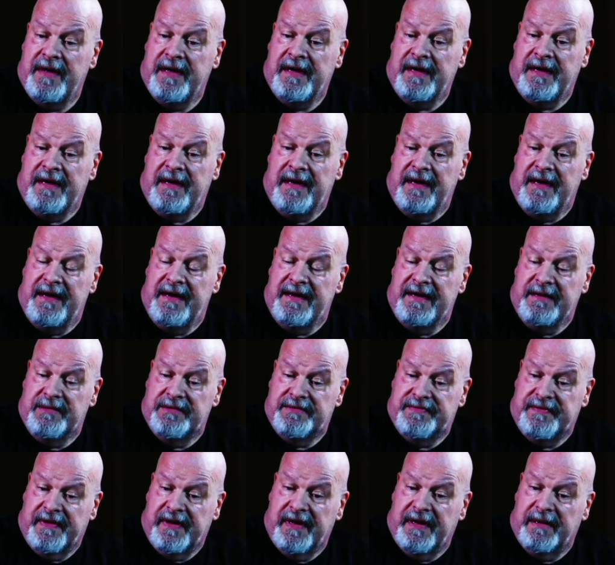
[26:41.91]
and he was very
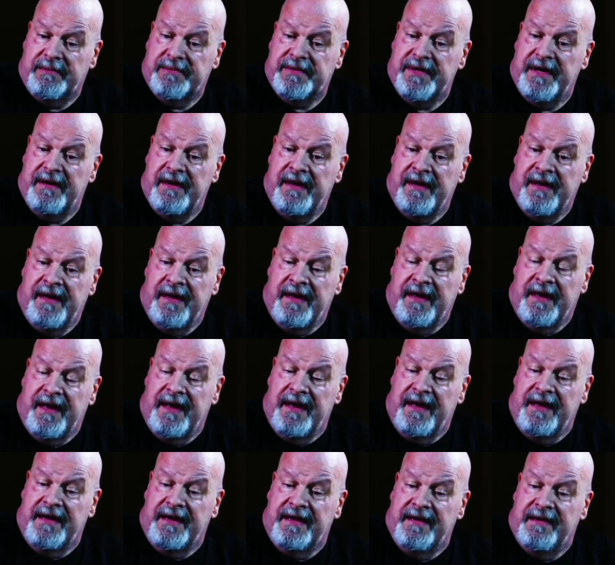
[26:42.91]
upset. And
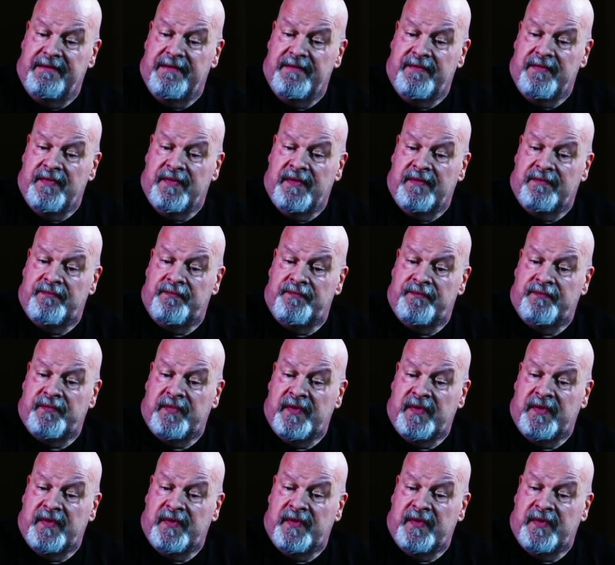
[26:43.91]
he